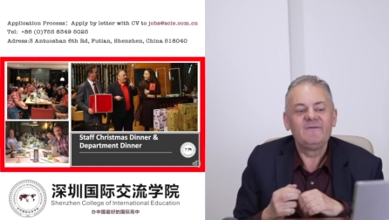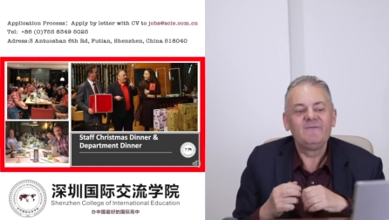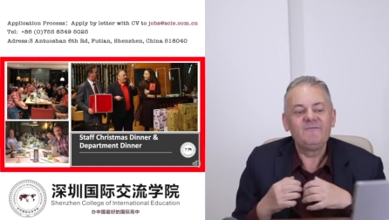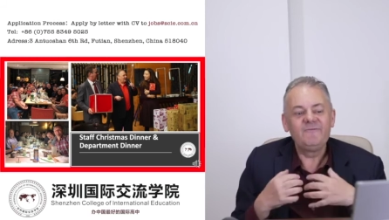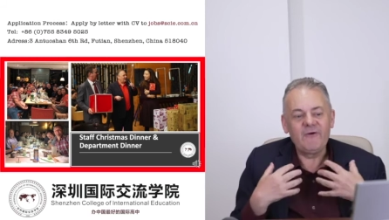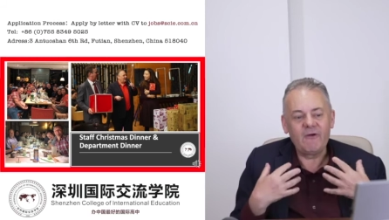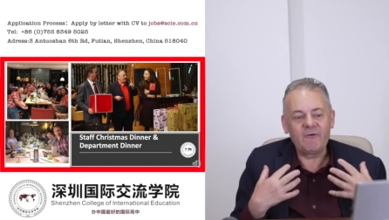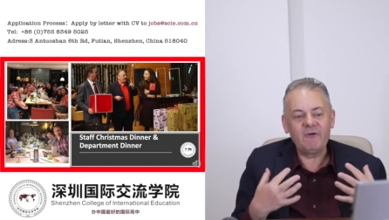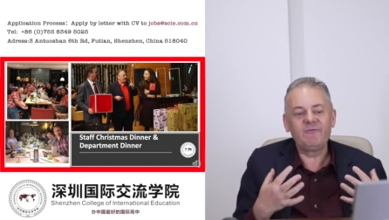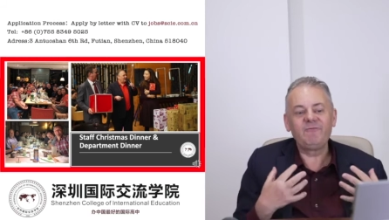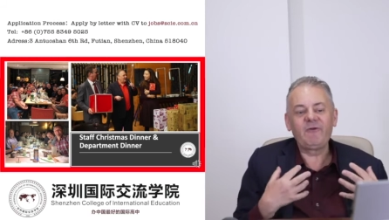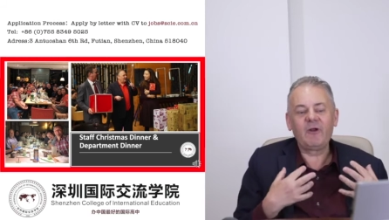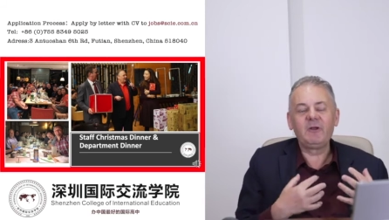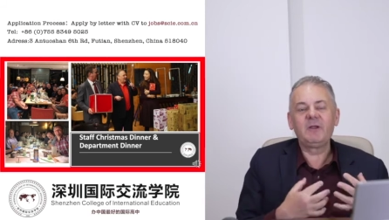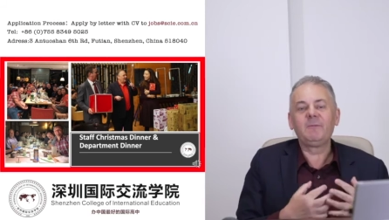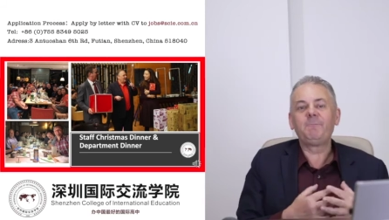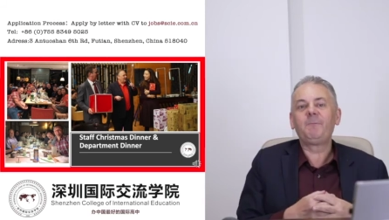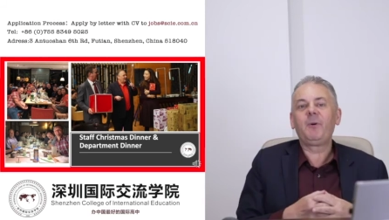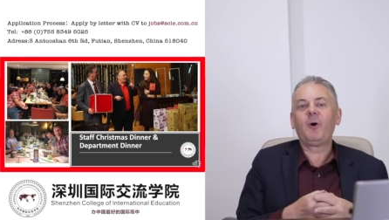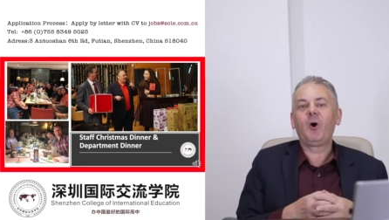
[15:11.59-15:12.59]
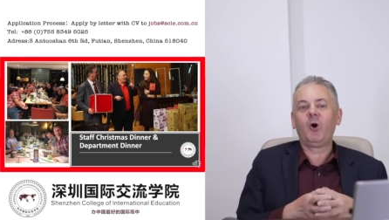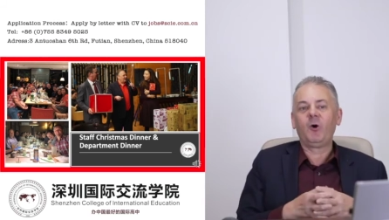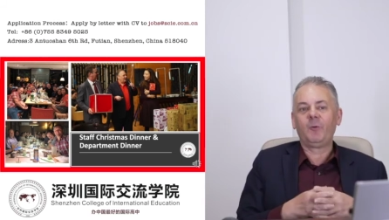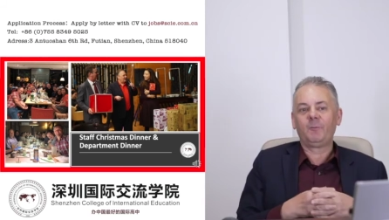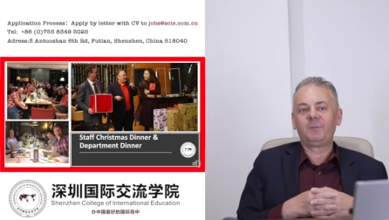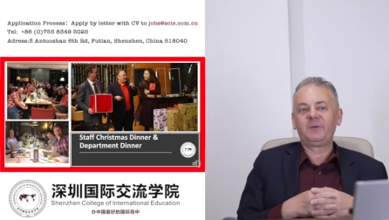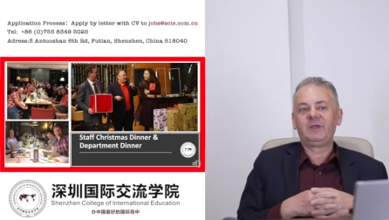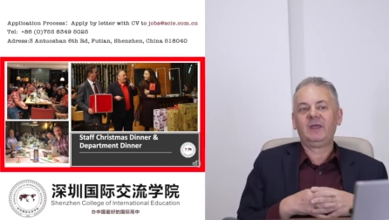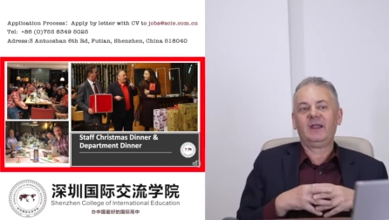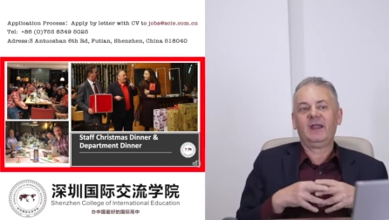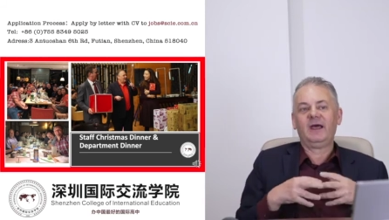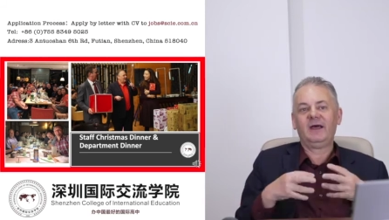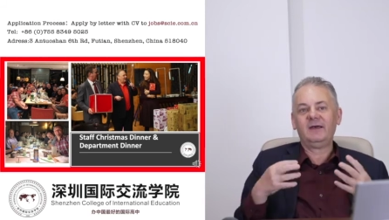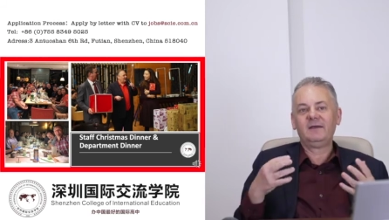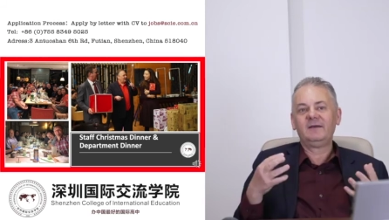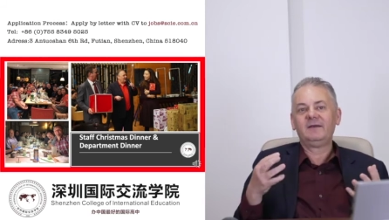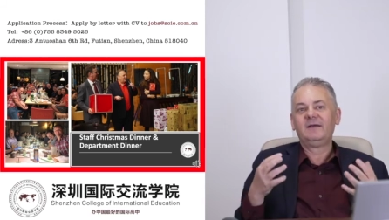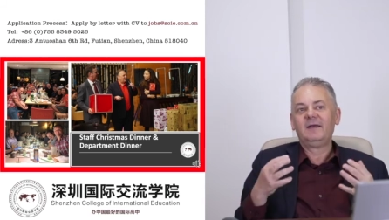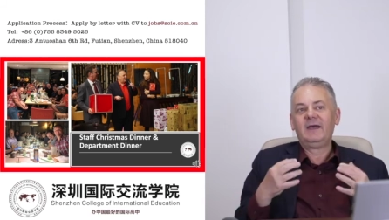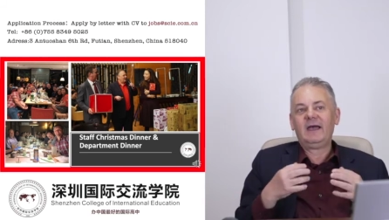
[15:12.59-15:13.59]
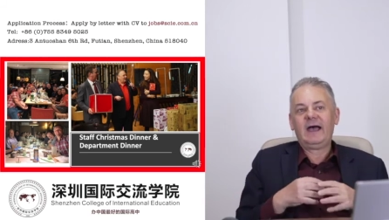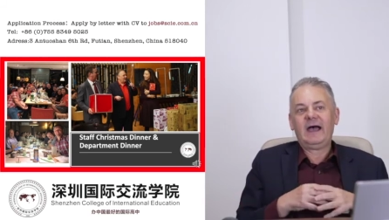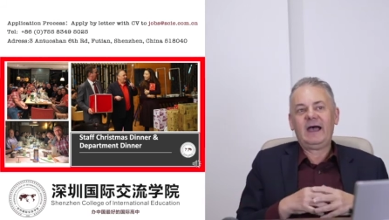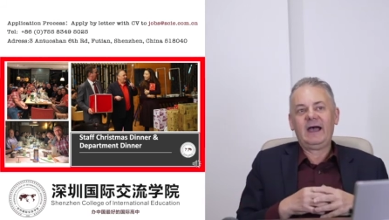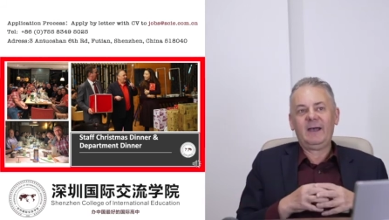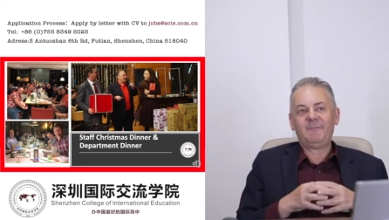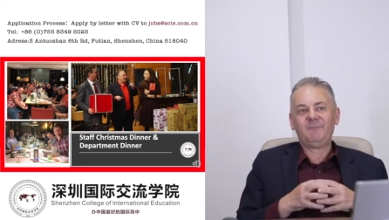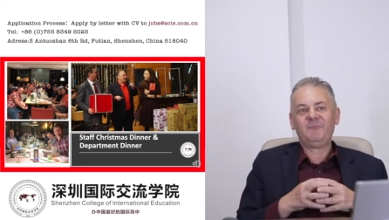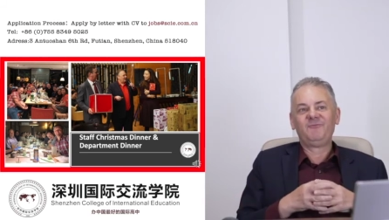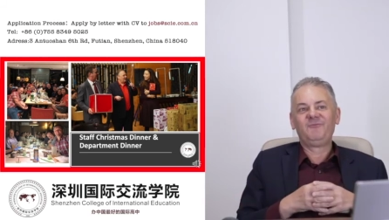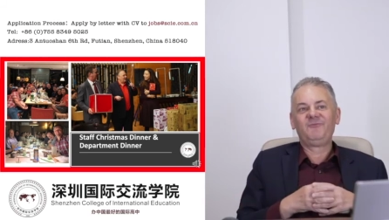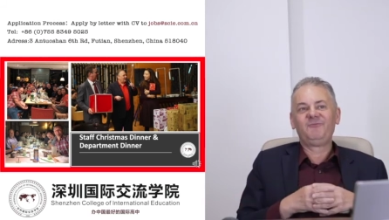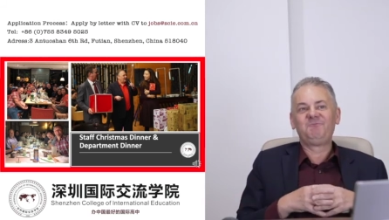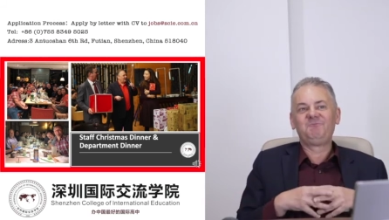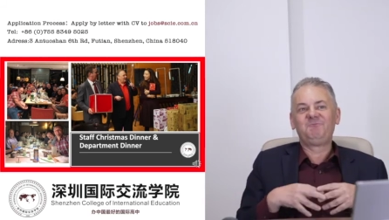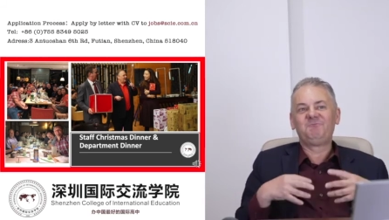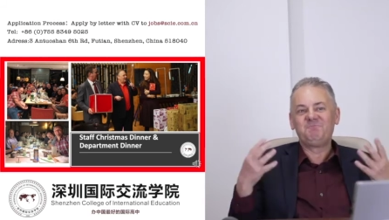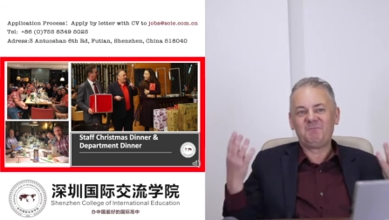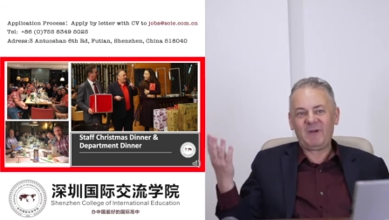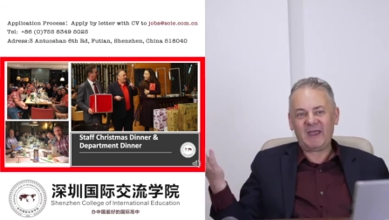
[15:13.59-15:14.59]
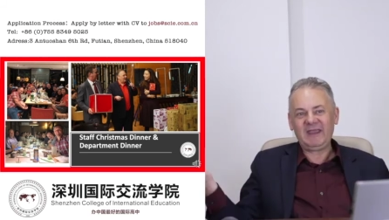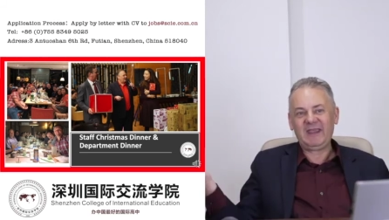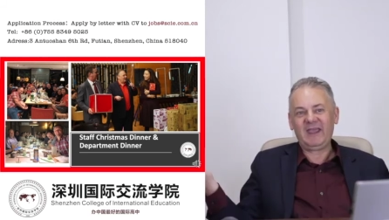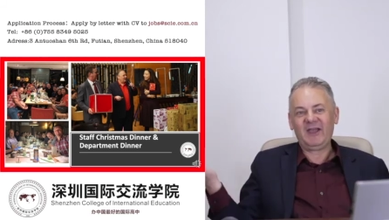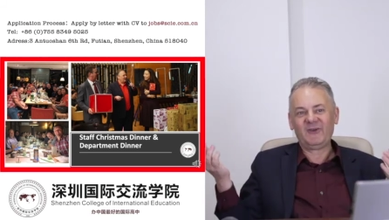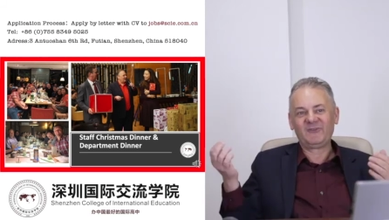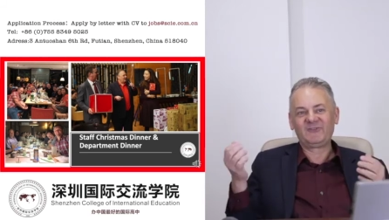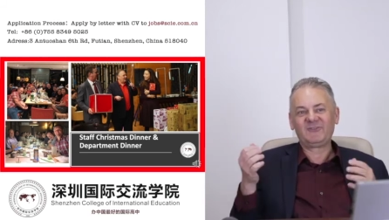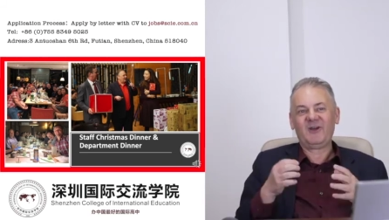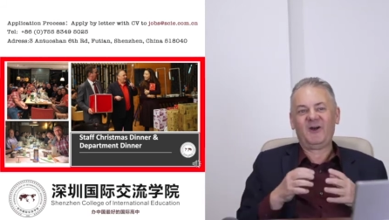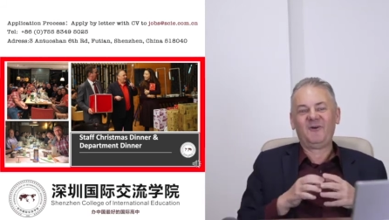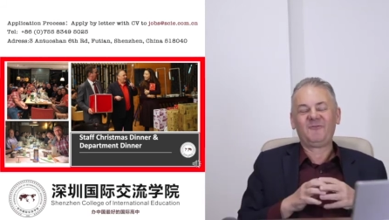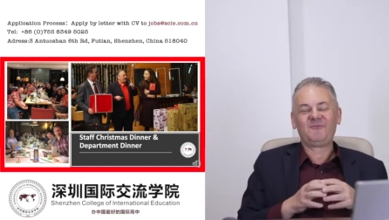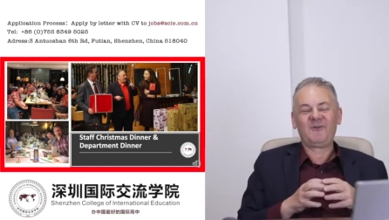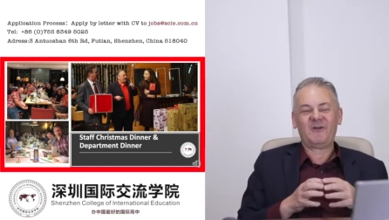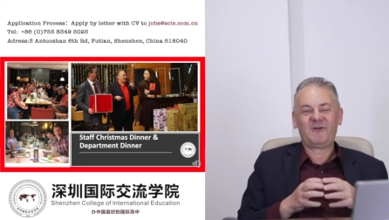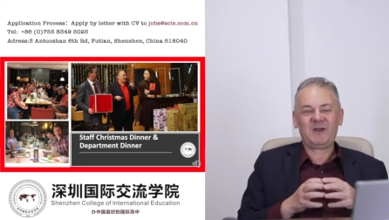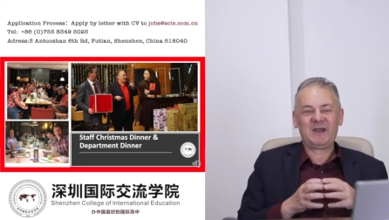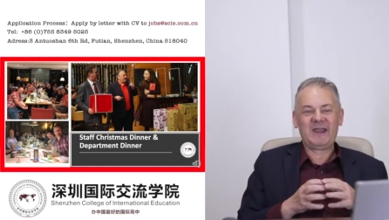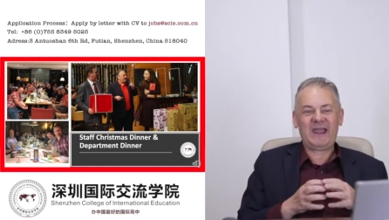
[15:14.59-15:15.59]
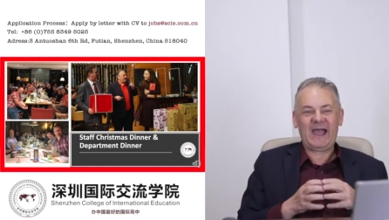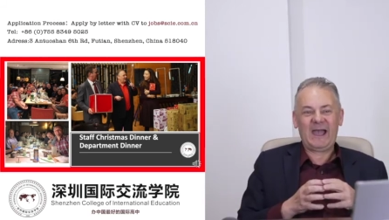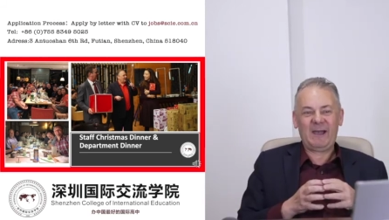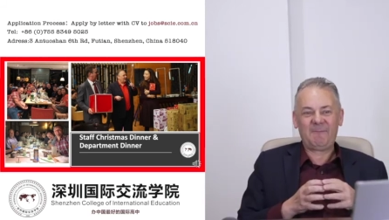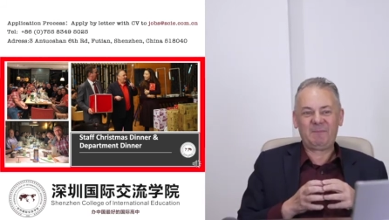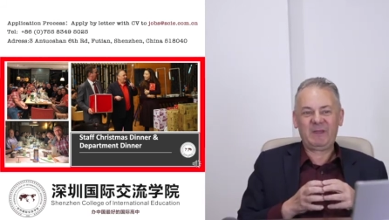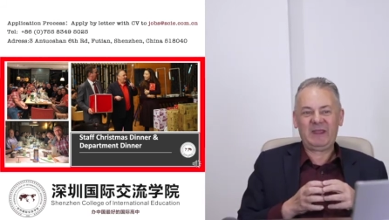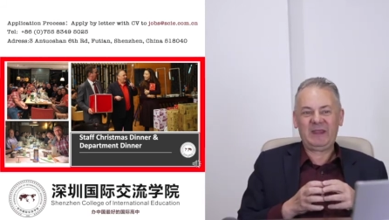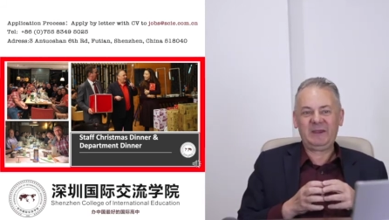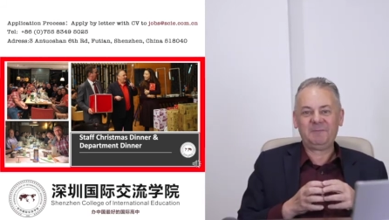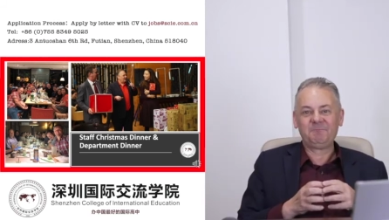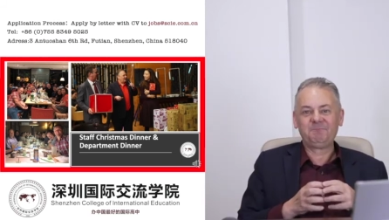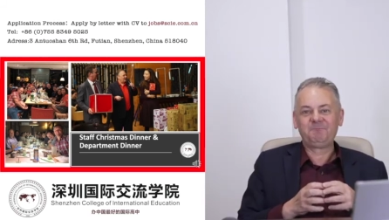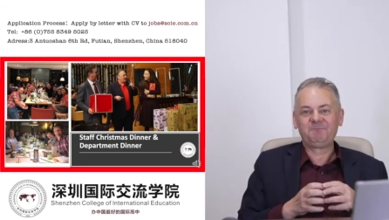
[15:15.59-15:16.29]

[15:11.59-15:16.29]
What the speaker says: Very, very popular and making our staff very happy.